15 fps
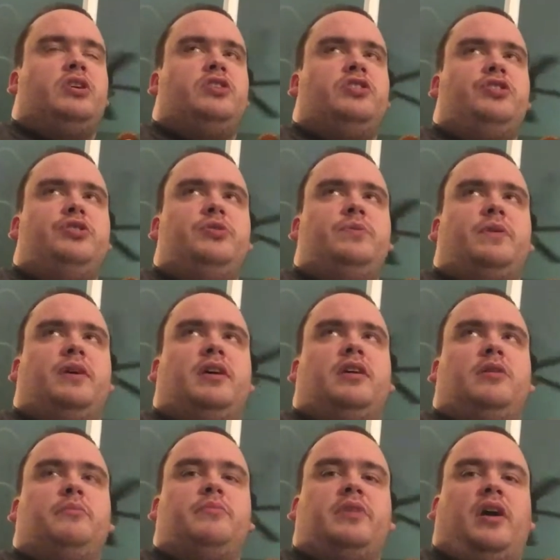who,
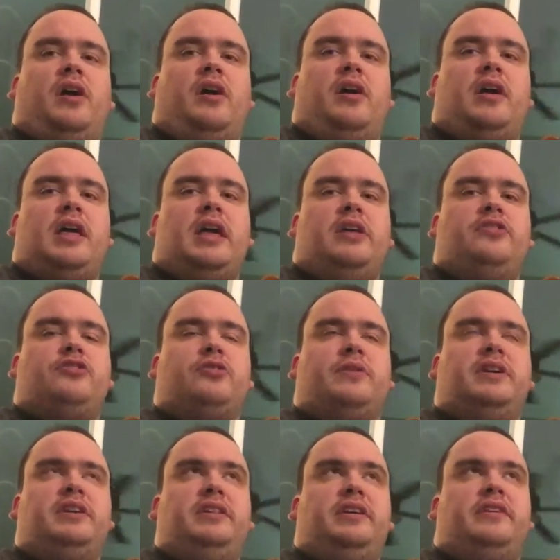and
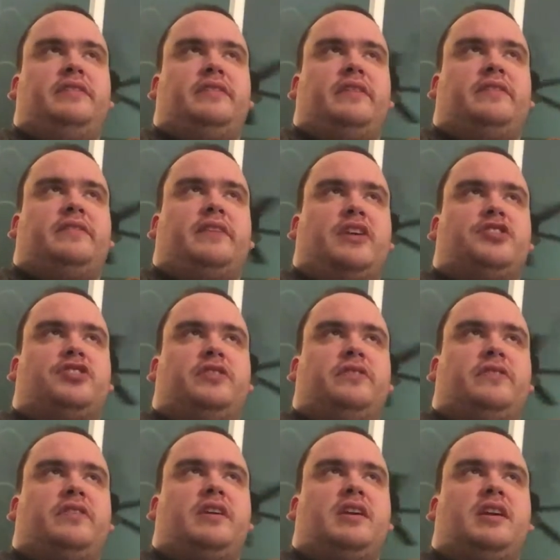during these
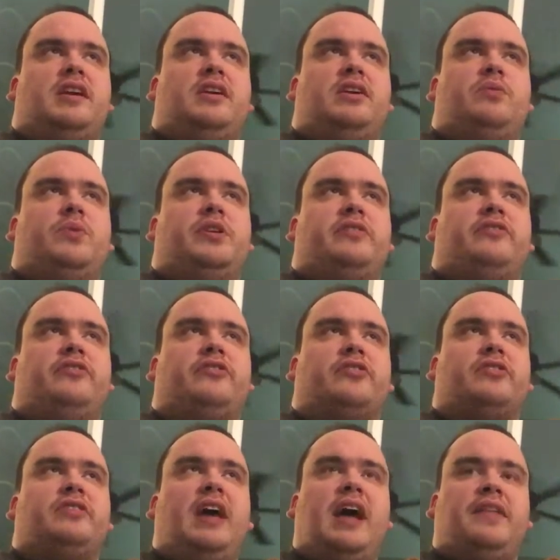sessions, he witnesses her
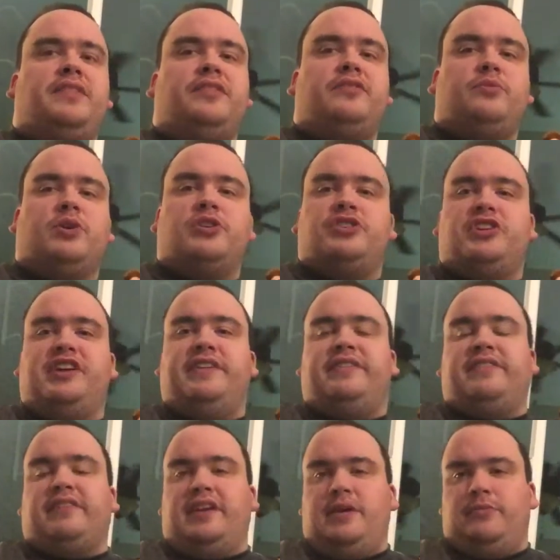death, where she
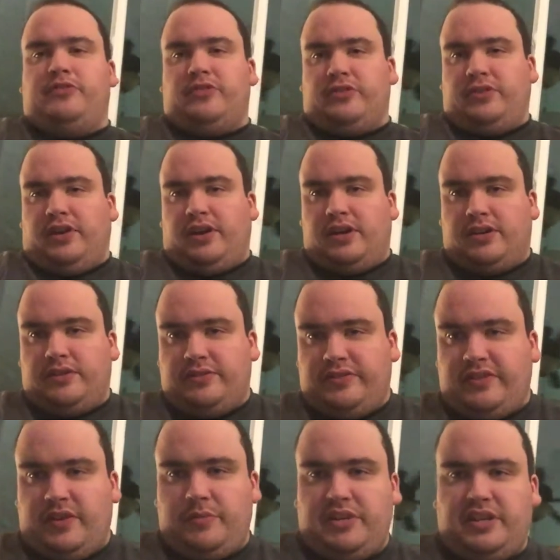slams her car
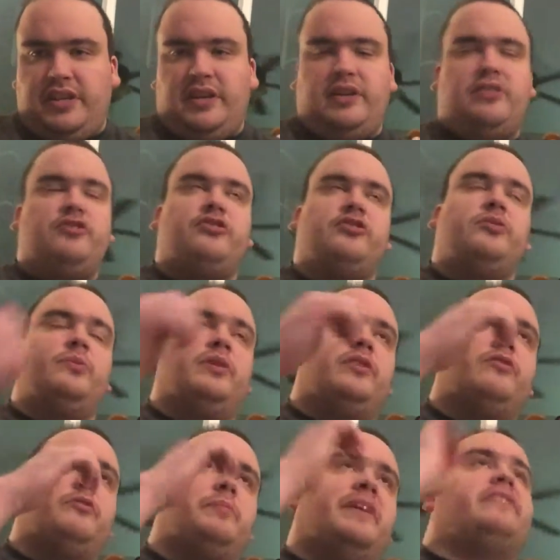seemingly into an
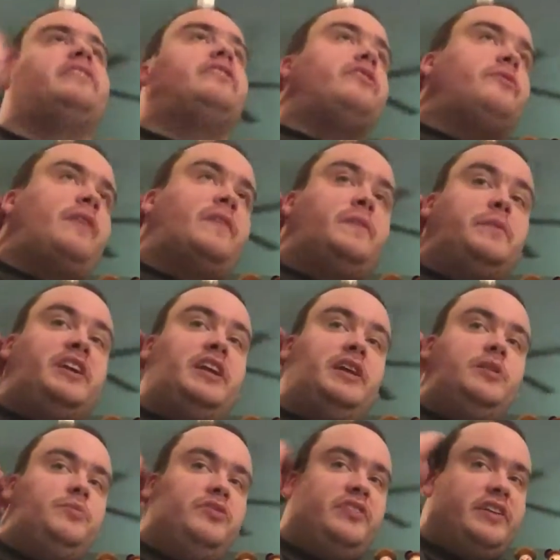overpass. This is at the beginning
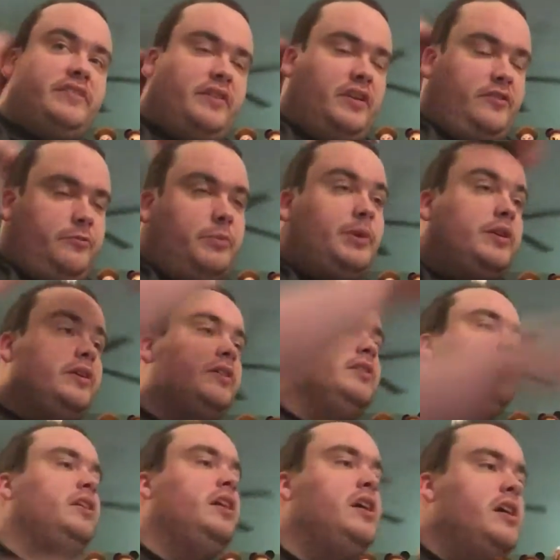of the movie, it's not a spoiler.
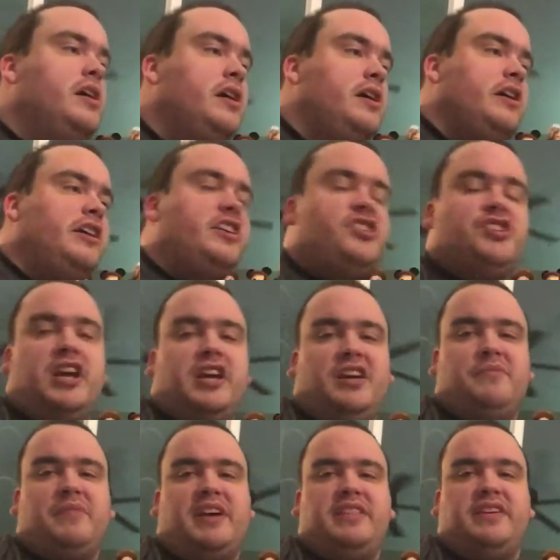He's
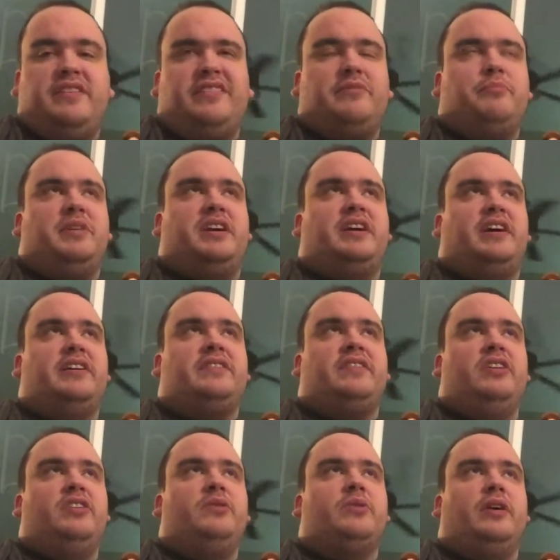shaken by this because he
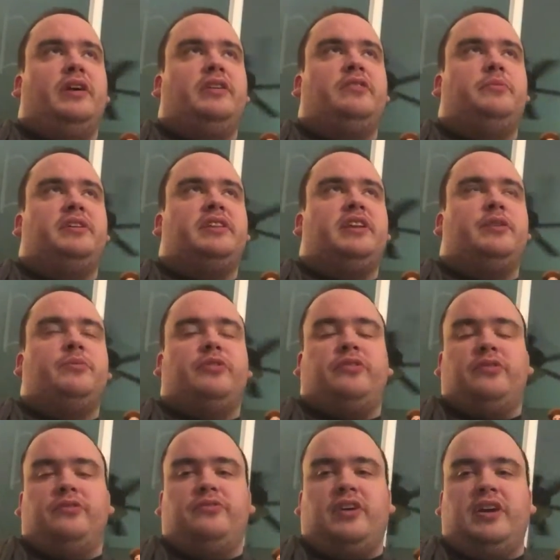knew her intimately. We'll
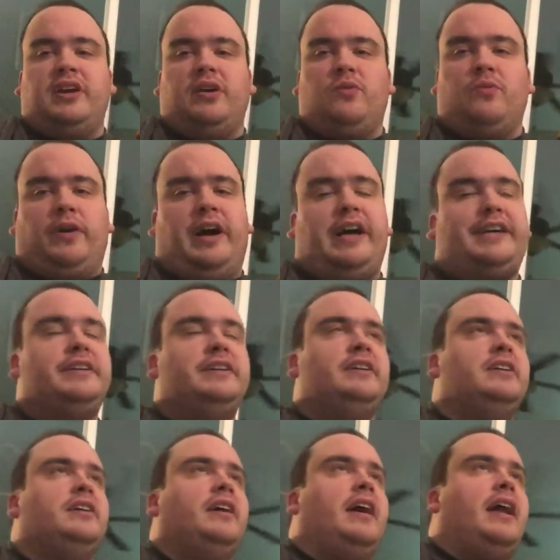soon find out why
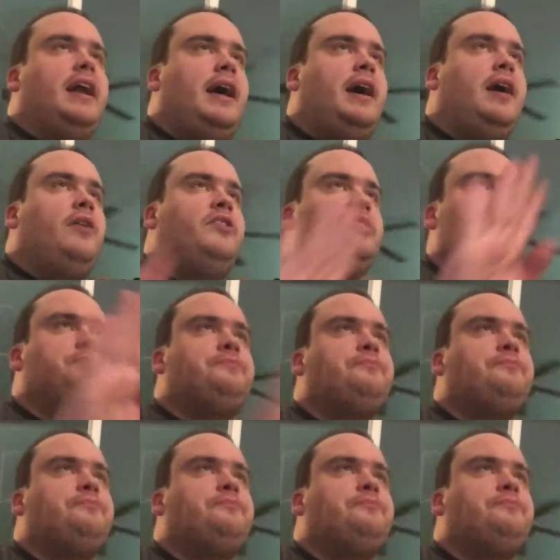and how.